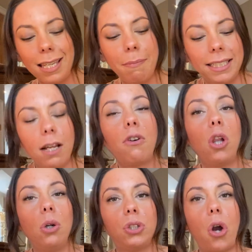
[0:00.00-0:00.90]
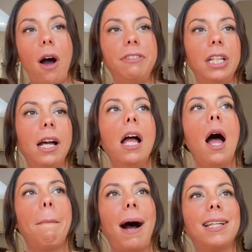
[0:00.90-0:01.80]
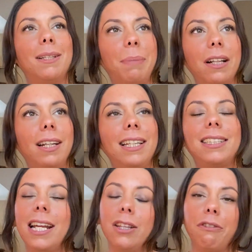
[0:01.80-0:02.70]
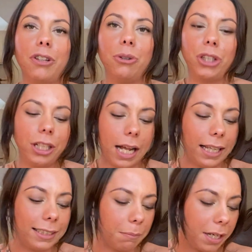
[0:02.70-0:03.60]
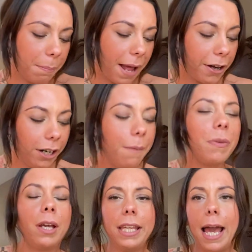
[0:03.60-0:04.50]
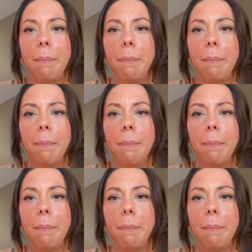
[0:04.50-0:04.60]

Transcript: keep myself closed off to possibilities in the future that like something better. Yeah,